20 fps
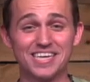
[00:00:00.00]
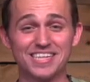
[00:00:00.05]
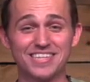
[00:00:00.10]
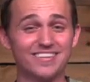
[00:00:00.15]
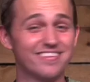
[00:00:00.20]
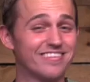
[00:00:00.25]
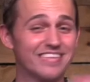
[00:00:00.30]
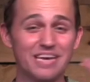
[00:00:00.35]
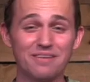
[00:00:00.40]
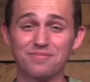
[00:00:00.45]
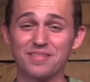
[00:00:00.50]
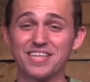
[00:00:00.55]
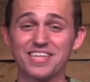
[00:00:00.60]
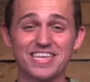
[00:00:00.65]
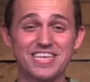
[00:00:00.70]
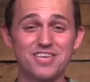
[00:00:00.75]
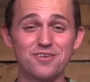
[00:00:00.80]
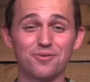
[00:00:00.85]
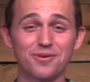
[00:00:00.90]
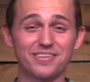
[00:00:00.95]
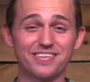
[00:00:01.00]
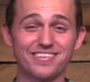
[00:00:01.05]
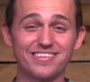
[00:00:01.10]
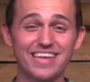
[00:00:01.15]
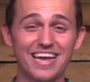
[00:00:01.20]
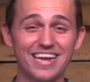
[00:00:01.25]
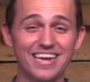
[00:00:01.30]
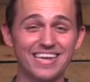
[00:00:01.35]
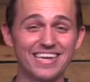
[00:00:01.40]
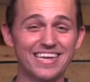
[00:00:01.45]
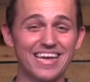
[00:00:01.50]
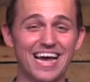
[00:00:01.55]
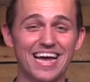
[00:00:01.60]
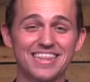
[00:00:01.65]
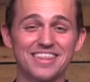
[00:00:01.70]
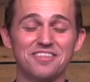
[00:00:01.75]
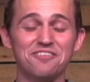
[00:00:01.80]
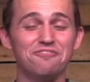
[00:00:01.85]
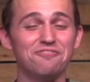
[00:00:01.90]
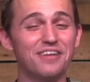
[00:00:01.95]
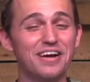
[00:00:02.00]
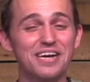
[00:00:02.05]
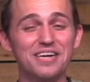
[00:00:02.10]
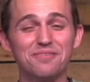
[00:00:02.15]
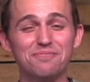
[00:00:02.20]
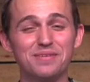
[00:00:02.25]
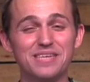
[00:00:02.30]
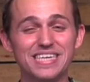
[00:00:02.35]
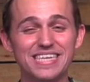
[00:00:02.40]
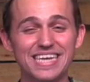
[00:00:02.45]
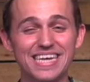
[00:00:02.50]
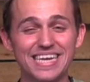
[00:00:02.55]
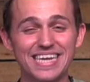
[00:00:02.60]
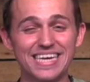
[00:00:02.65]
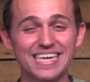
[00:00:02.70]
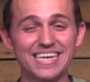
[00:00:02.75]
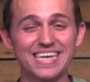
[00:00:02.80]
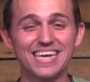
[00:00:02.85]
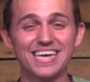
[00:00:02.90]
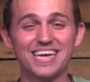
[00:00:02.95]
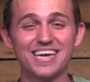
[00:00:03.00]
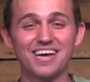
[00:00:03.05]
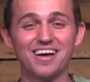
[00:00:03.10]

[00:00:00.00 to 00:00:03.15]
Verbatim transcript: The same that he was stating at the very beginning